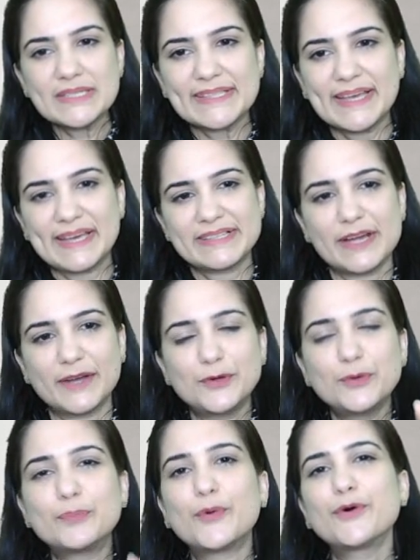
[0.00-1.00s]
says that you
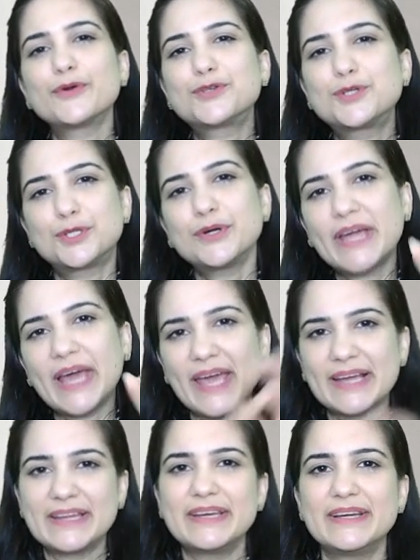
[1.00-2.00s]
both should
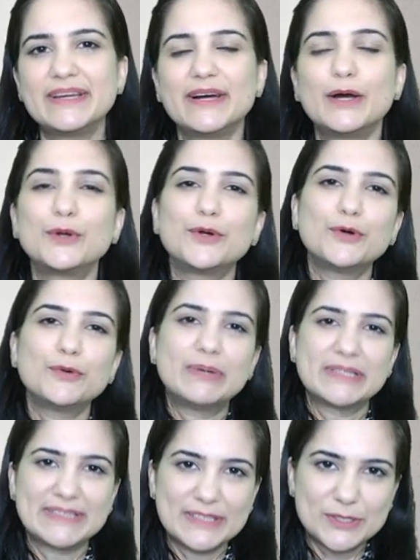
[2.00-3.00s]
agree to do
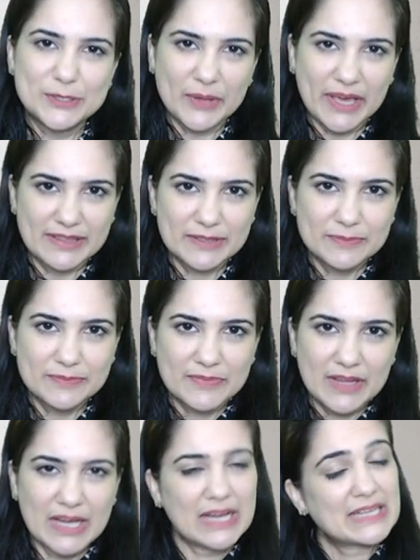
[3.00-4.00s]
business together.
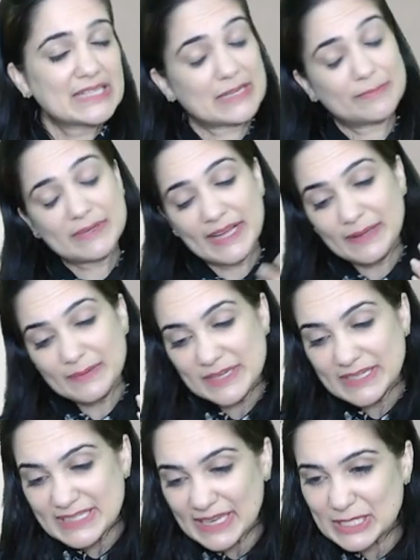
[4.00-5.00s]
Sometimes it
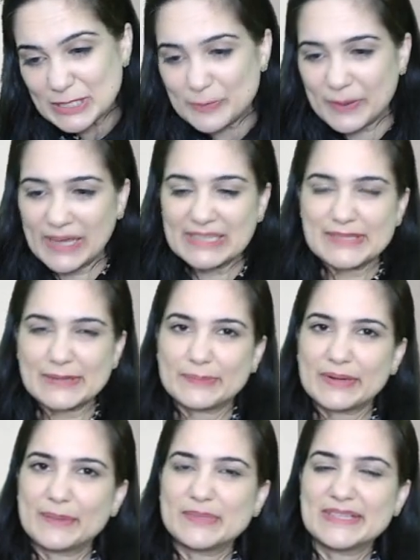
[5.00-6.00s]
is expressed,
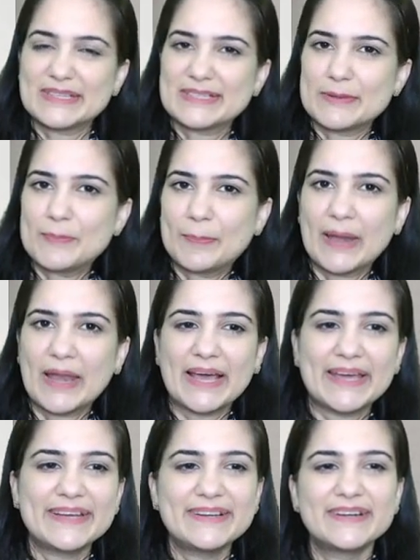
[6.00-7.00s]
sometimes it is
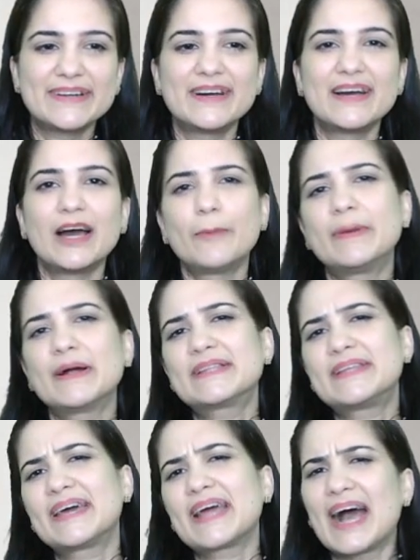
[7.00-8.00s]
implied, but
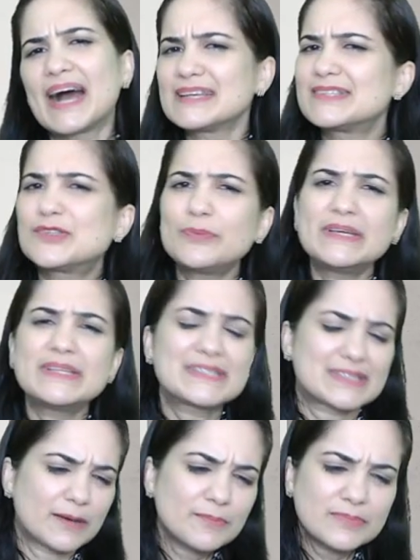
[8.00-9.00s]
there has to be
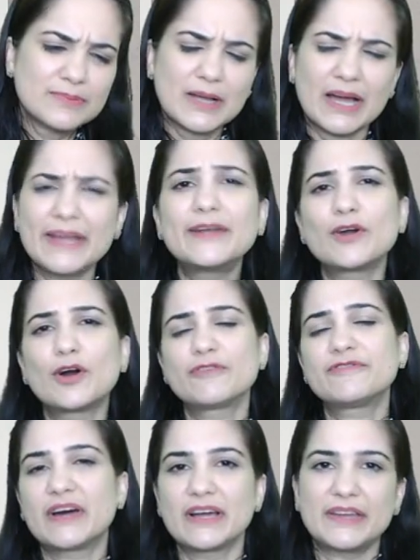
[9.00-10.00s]
some kind
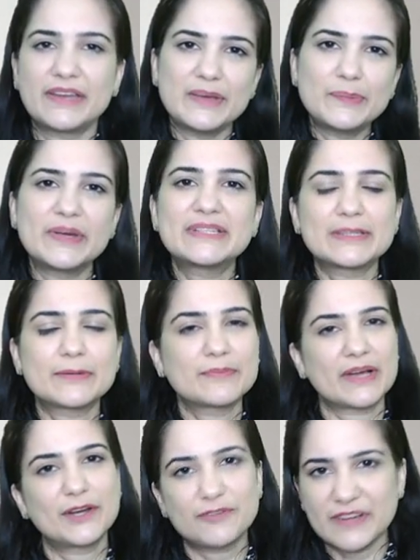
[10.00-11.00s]
of agreement, some
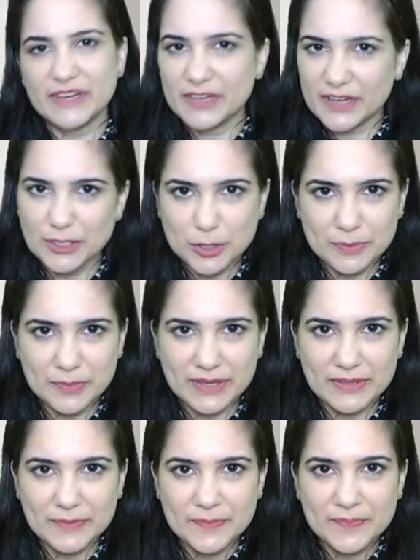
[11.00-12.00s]
kind of an arrangement.